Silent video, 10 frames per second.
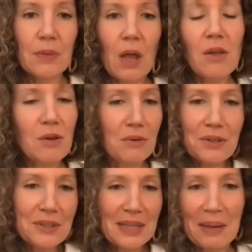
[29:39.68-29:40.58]
Although
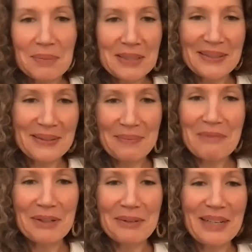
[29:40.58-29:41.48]
there's skepticism
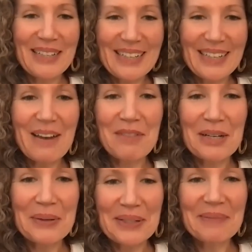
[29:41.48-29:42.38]
everywhere in every
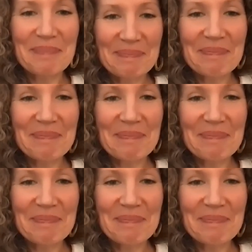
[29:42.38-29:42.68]
court.